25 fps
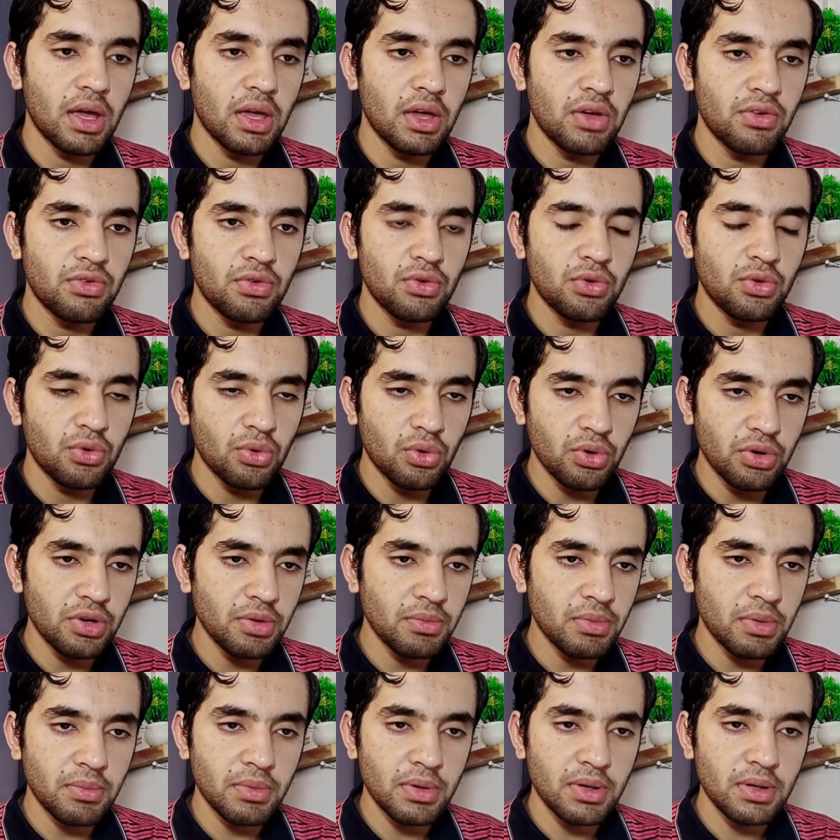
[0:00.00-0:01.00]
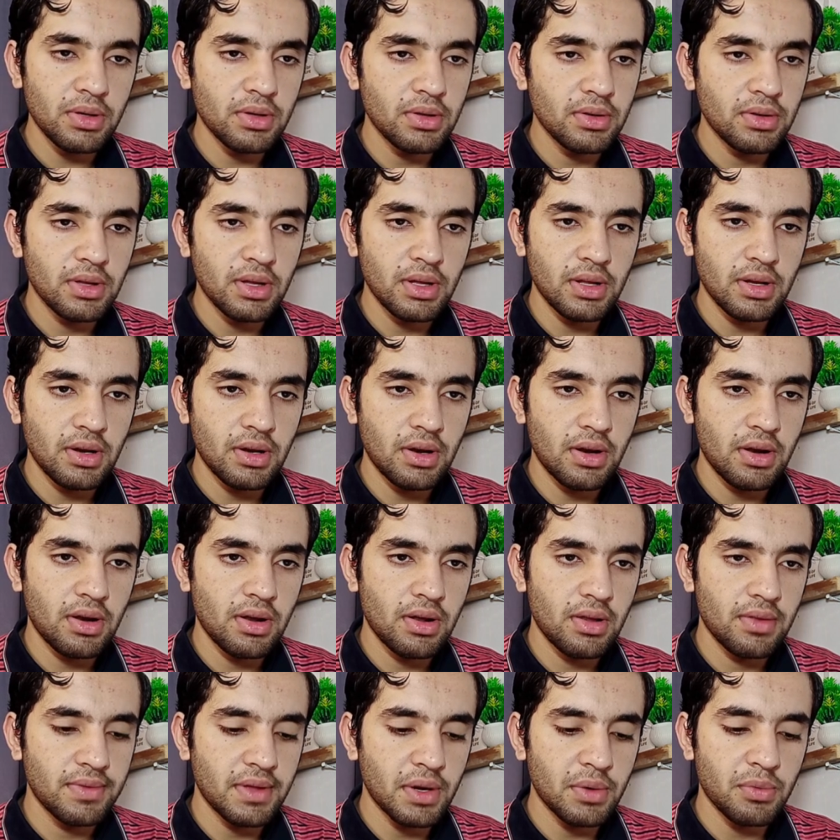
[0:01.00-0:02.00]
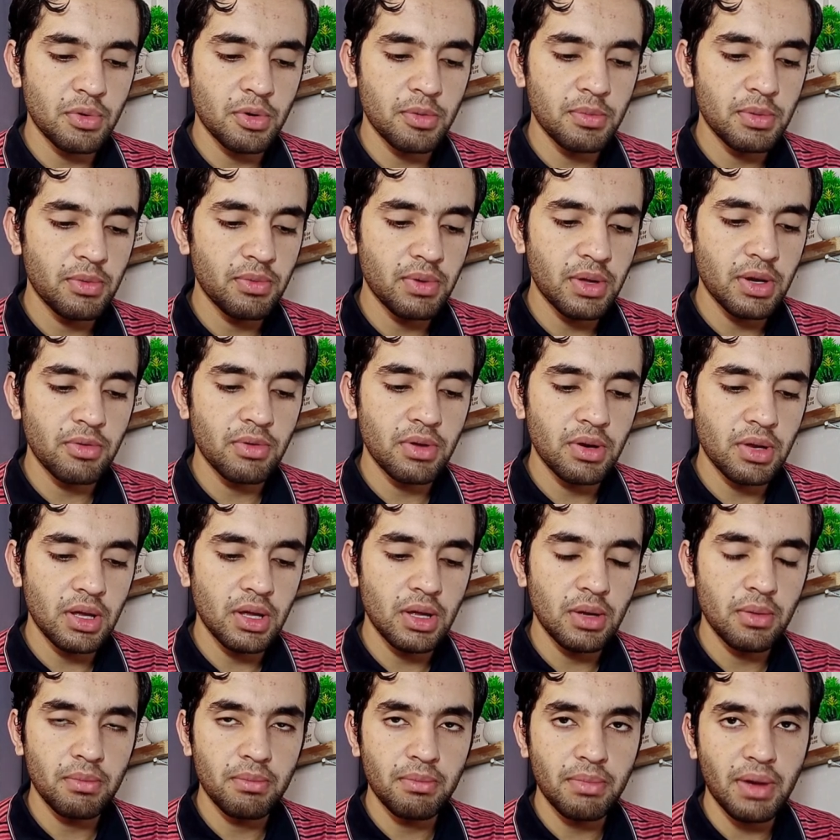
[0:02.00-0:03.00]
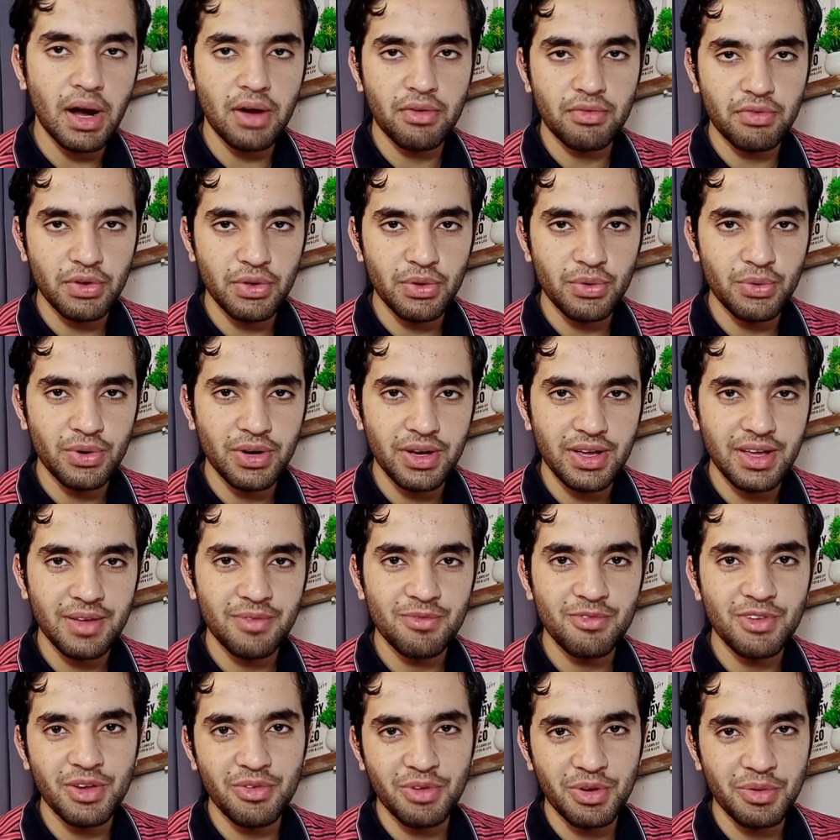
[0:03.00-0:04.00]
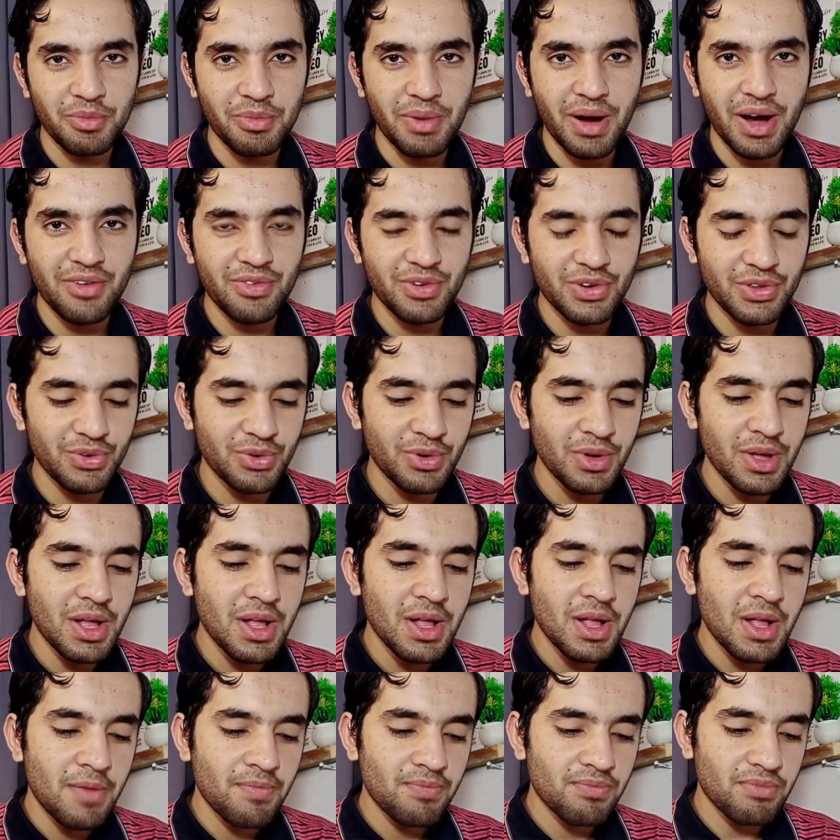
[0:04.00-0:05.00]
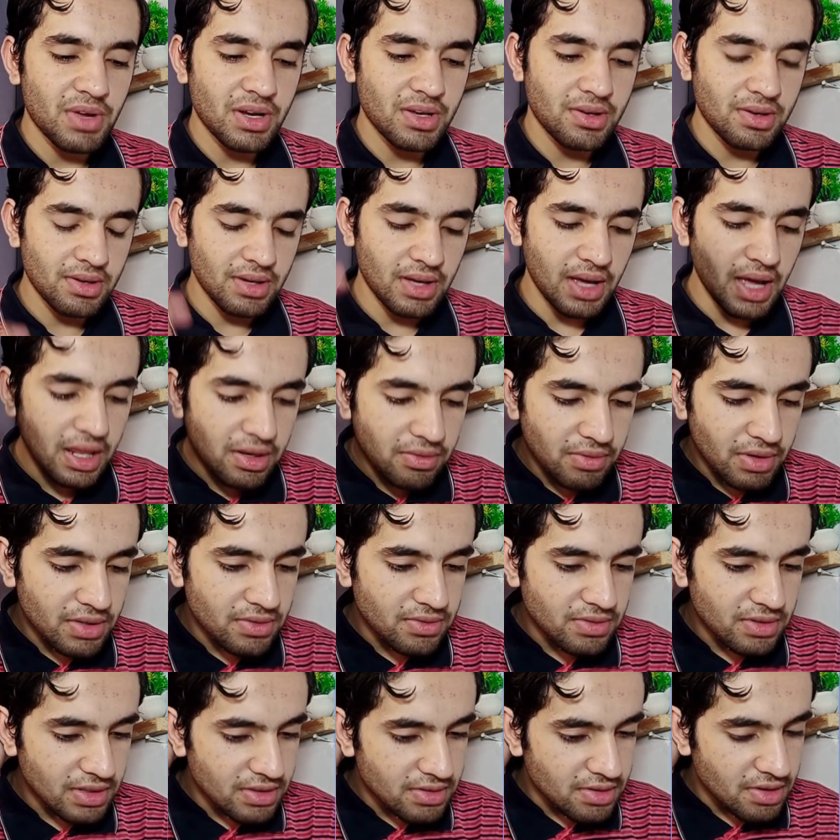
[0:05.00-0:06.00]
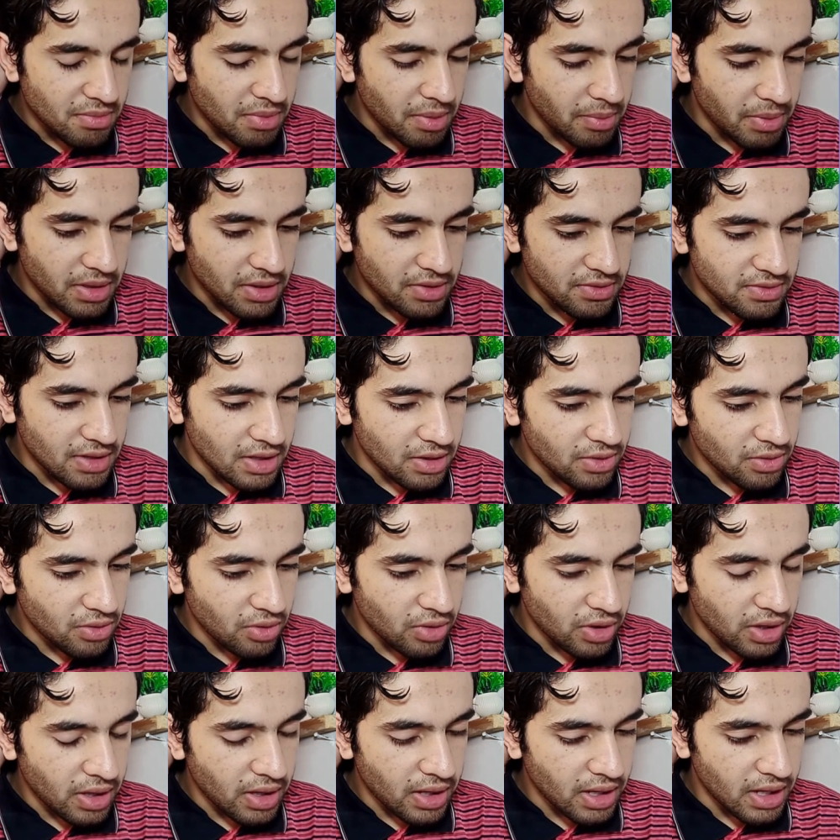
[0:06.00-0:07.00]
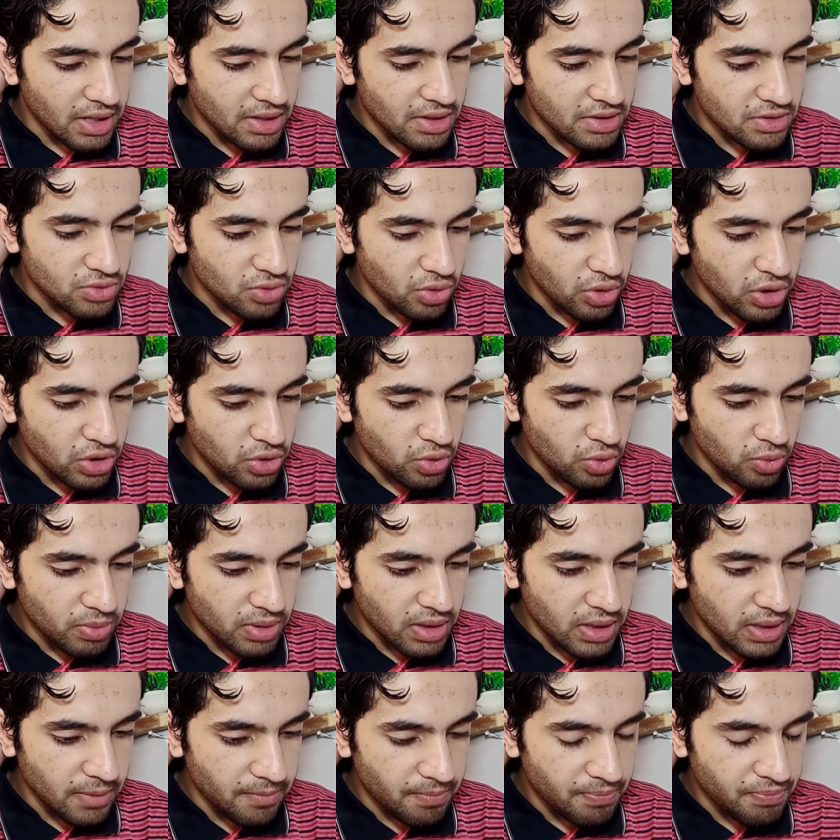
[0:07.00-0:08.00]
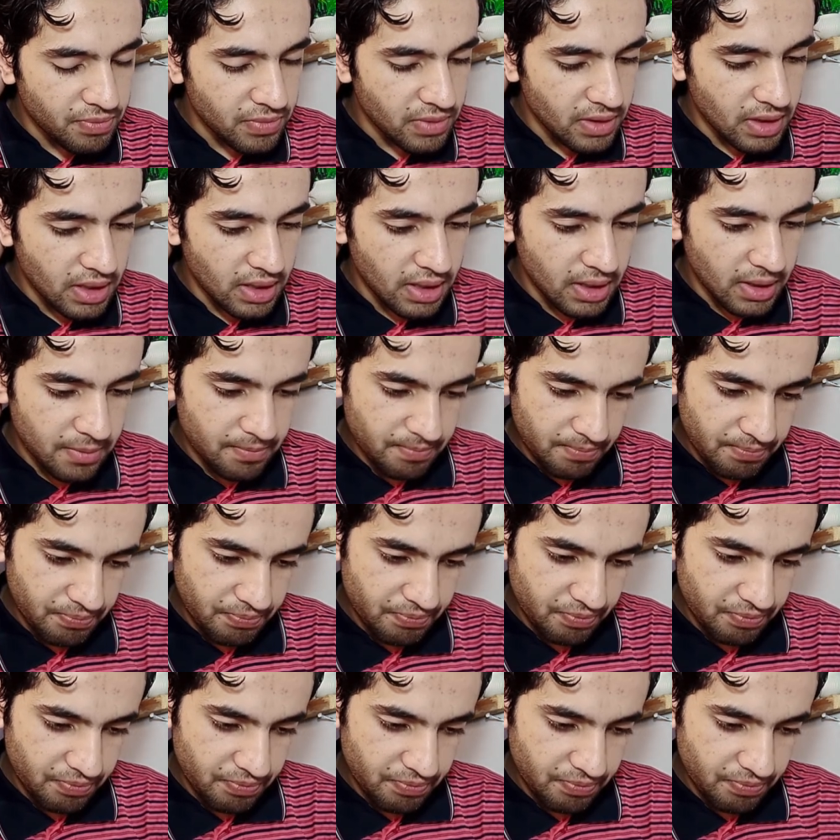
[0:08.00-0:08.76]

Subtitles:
if you don't remember, that would be very bad for you. Okay, very bad for you. But anyways, just remember this thing. Okay, it is going to be the